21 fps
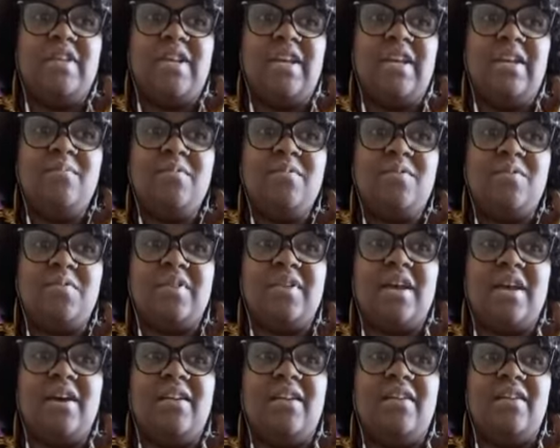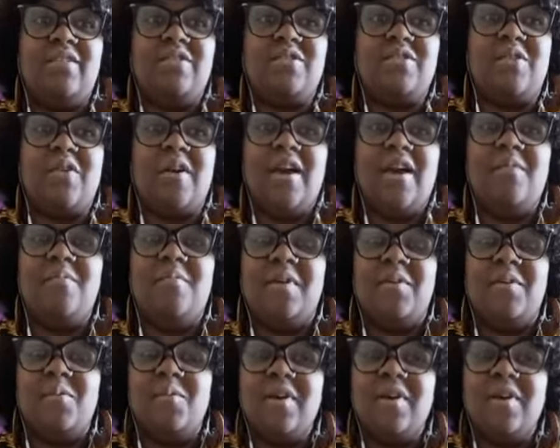James was kind of
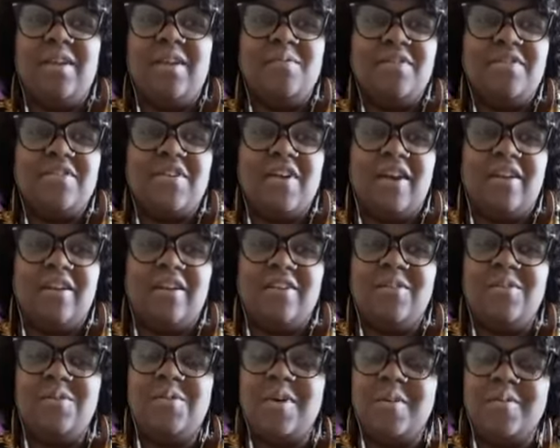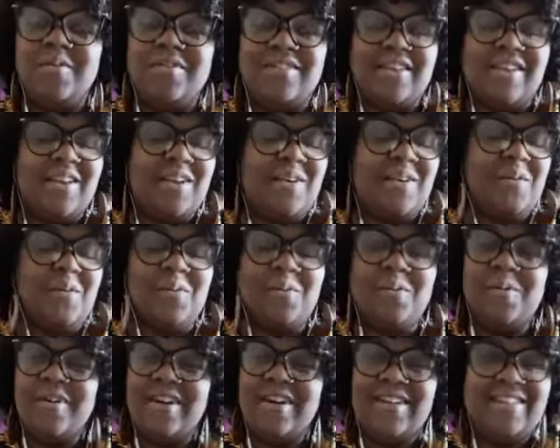describing what he was trying to do, I was like,
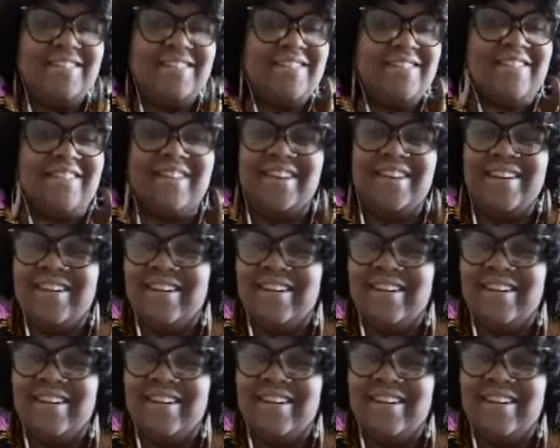what?